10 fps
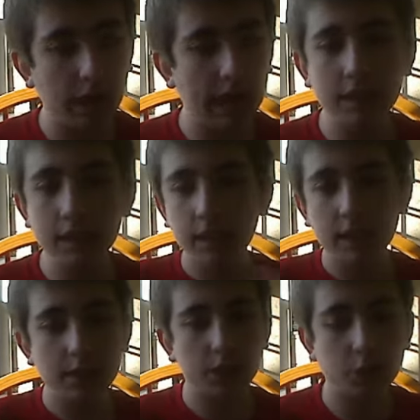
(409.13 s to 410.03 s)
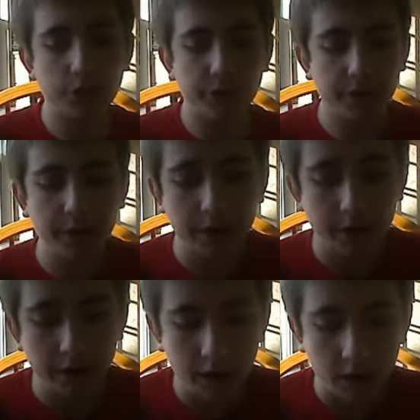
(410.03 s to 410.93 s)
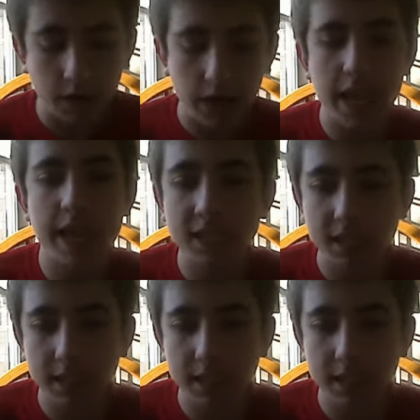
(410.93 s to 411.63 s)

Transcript: Any English word. I